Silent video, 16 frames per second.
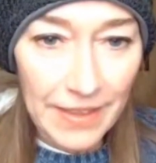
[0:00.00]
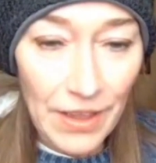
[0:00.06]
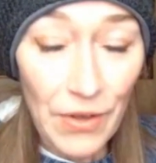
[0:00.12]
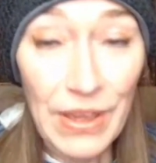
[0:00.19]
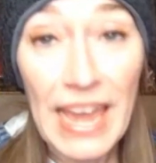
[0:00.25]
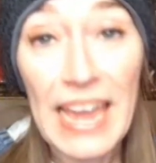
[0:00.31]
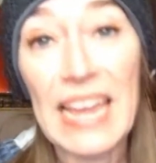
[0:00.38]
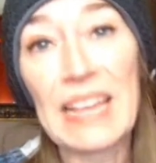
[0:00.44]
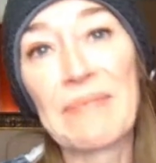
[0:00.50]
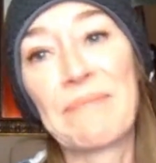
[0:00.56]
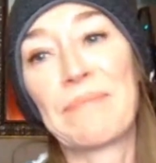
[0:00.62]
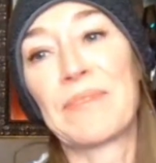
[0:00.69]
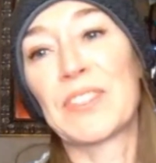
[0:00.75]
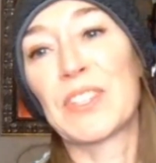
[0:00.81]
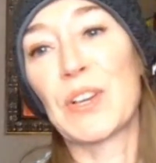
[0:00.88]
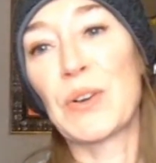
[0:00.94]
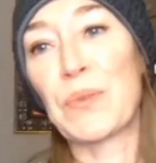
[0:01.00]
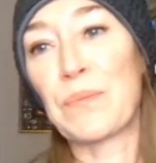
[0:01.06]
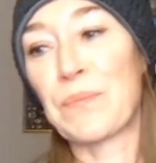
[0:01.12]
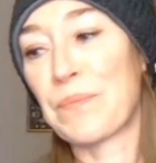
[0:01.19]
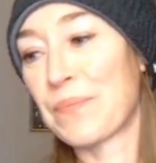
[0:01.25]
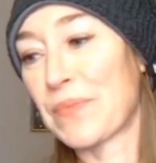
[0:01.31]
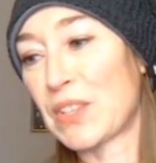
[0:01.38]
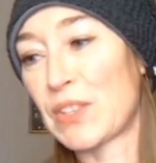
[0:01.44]
Okay, so
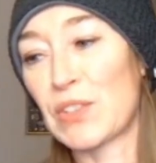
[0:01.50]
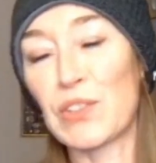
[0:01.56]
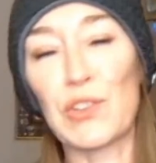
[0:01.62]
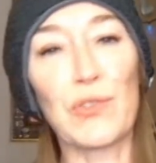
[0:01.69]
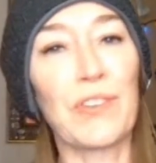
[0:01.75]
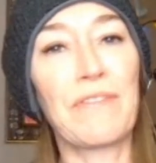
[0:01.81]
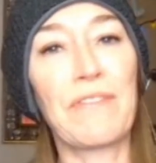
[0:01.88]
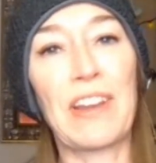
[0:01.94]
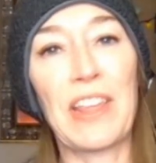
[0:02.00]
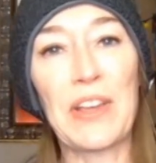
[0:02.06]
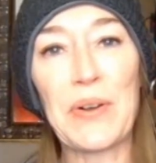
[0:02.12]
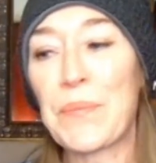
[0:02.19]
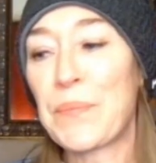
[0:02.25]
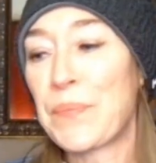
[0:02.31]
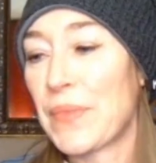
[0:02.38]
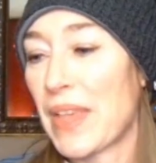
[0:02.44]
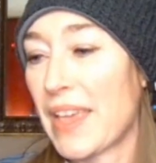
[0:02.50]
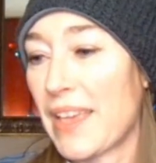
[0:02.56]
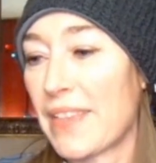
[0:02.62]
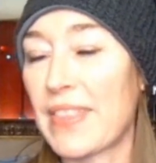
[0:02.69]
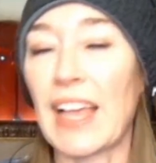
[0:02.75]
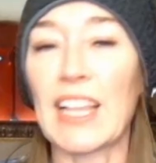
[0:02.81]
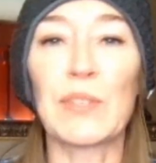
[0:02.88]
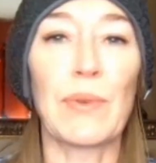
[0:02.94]
this is a short video.
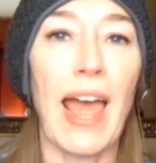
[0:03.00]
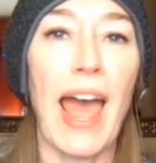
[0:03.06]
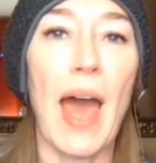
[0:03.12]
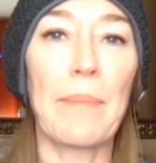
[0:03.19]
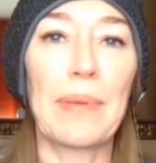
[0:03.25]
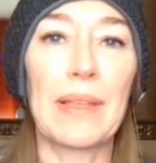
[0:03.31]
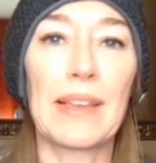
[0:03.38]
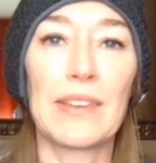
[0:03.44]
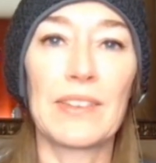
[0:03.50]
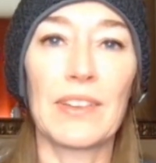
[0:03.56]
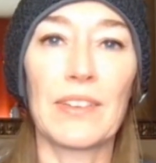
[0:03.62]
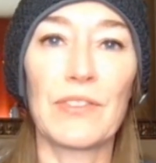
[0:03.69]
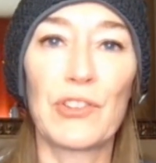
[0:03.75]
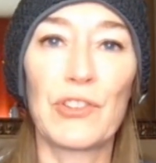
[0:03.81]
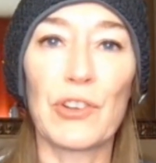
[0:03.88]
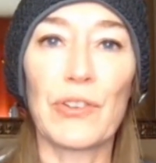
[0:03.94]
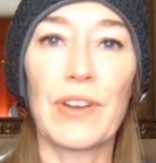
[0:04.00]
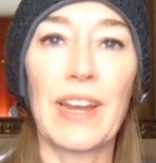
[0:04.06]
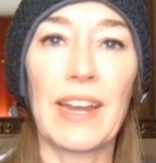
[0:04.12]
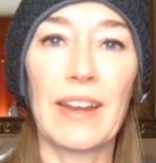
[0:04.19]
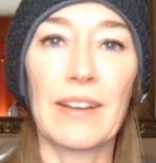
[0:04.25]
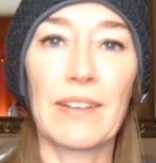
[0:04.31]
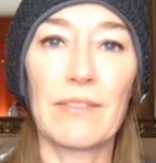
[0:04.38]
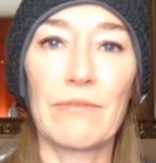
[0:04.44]
That's what happened
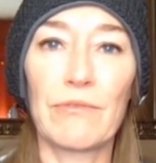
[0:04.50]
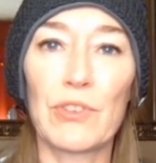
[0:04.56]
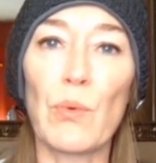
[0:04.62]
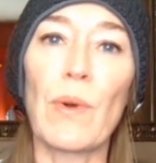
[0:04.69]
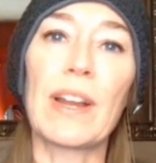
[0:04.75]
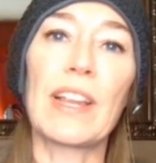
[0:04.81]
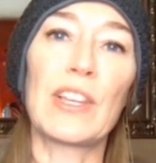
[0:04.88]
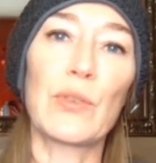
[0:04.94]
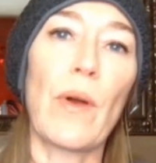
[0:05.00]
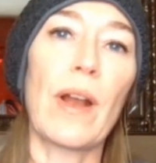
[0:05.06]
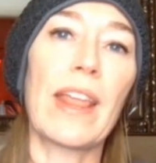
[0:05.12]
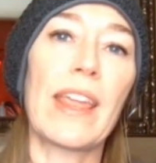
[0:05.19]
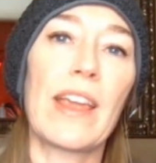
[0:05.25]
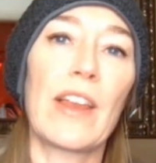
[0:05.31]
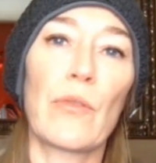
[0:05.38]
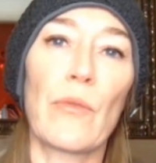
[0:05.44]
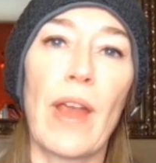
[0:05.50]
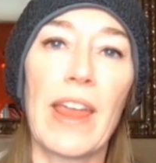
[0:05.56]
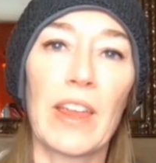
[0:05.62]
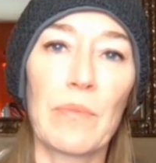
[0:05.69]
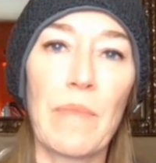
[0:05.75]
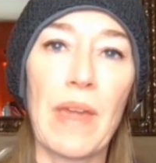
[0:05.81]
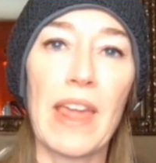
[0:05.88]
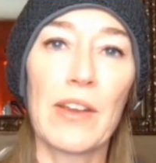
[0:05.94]
during 2020 in
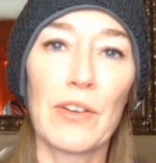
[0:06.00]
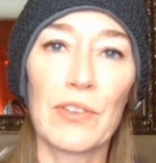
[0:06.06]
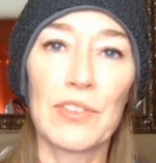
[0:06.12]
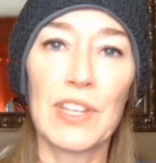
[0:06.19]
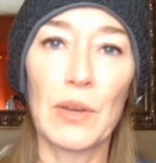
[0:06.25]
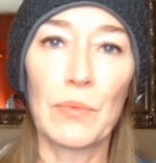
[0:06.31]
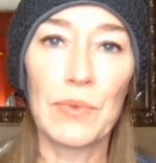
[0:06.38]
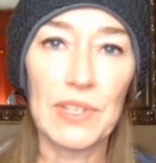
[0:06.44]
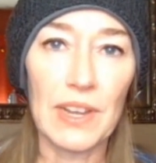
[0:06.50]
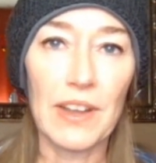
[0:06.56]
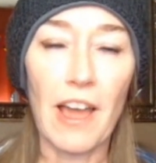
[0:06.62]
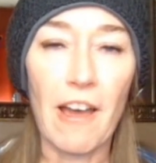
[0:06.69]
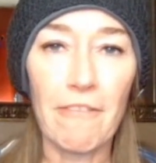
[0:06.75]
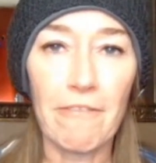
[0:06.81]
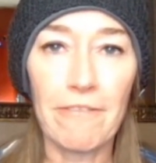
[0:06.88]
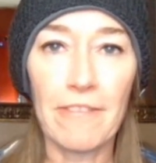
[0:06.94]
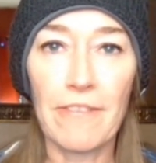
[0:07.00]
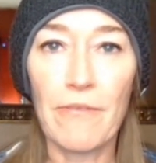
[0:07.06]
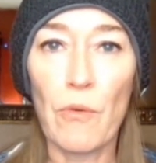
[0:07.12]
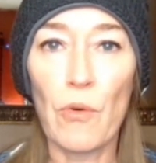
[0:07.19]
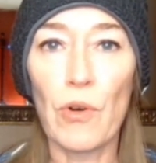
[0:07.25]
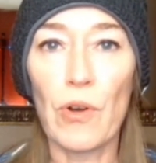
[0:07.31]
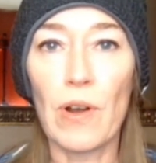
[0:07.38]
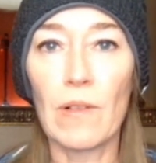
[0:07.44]
Rank Makers. It was enough
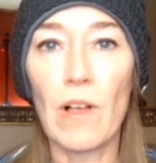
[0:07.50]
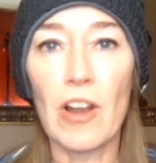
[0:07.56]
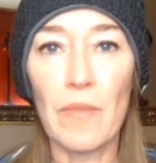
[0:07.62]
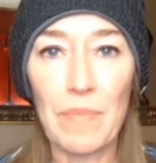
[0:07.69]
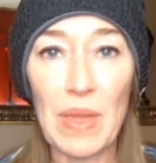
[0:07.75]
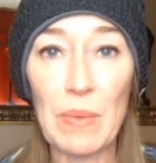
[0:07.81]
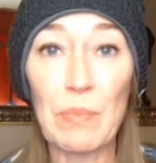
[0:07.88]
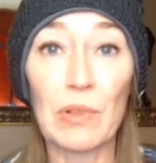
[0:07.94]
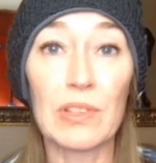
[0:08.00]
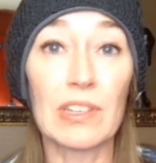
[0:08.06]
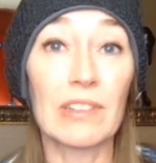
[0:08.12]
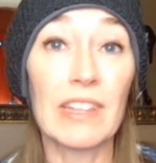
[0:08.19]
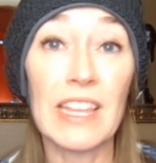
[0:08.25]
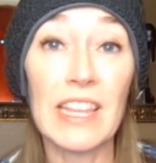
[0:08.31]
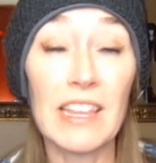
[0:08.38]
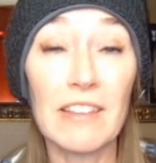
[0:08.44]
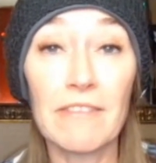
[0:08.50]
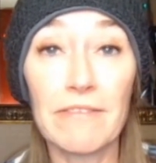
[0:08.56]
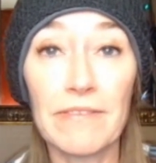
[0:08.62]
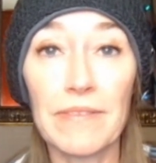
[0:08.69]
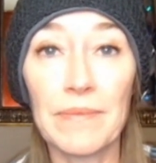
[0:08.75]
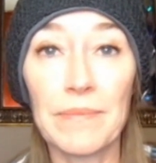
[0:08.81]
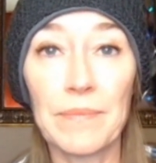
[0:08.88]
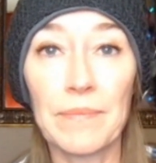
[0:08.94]
for a lot of people to leave
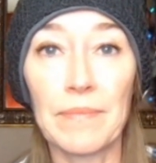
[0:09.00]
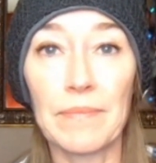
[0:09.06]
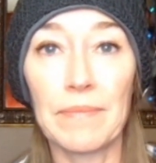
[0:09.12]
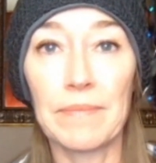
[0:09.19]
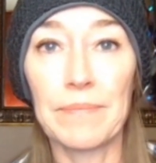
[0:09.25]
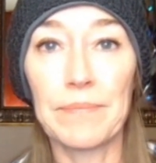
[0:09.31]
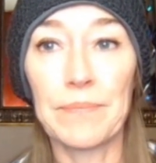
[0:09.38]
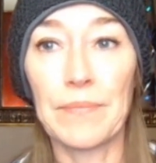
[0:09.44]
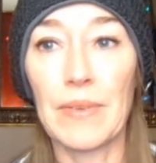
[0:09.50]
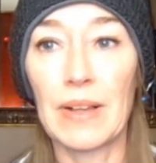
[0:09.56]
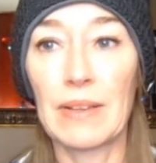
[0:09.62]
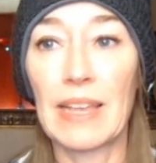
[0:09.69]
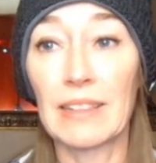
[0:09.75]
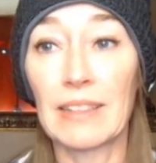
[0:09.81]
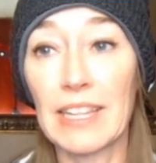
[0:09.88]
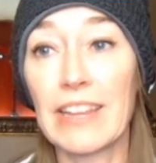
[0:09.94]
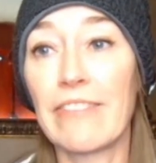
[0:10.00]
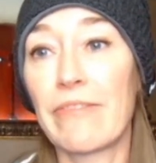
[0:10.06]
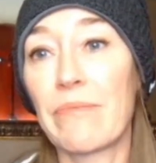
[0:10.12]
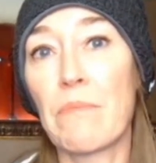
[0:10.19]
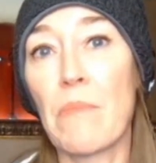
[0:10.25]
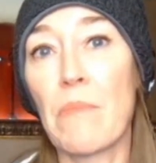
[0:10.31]
and leave